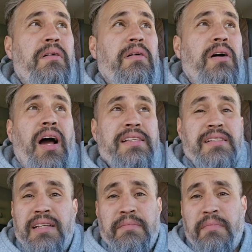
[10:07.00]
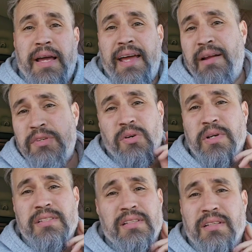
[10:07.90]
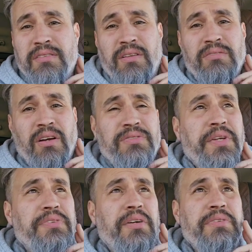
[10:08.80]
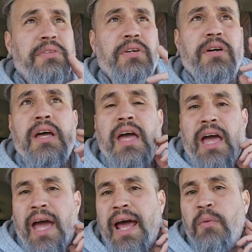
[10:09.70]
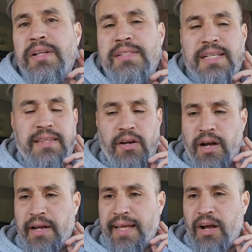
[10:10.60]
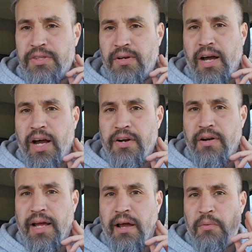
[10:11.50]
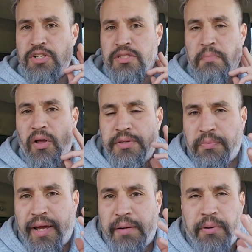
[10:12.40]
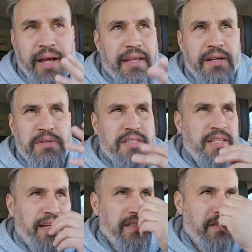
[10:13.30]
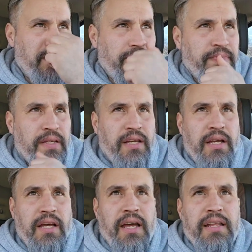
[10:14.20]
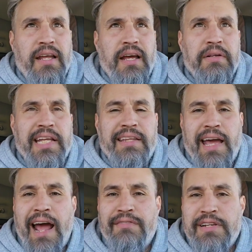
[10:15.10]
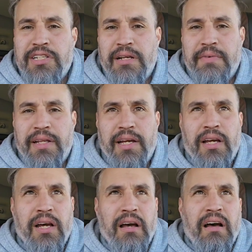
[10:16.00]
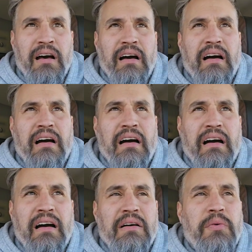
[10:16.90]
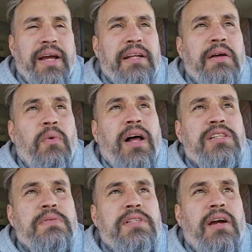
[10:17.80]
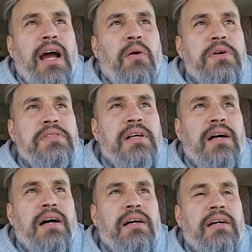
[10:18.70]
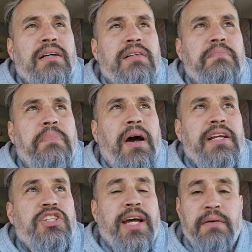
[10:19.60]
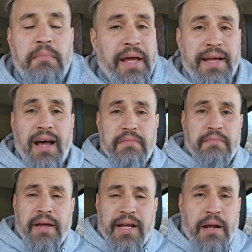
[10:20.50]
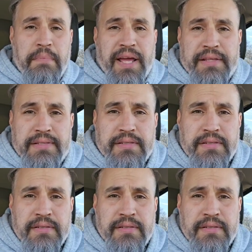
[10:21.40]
constantly. My hand was always dun dun dun dun dun dun. And I wouldn't sit there and count to 100. I would just multiply it by, I think it was 6. And then I'd get the average and I'd be like, oh, right. And then what else was there? I was body checking my gut pains.